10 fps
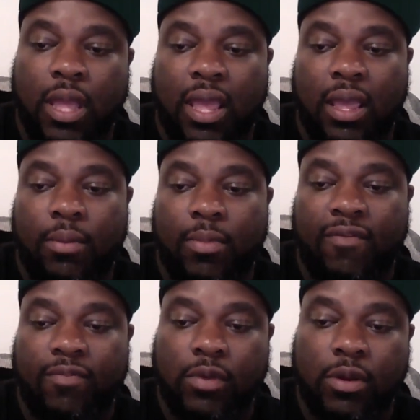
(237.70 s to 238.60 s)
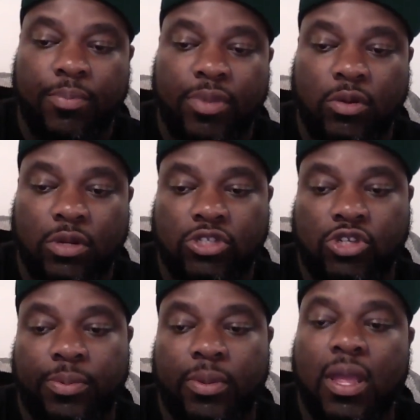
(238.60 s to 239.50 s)
and my computer's
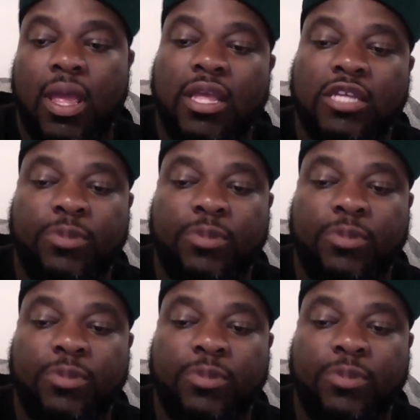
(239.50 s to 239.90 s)
tripping. This is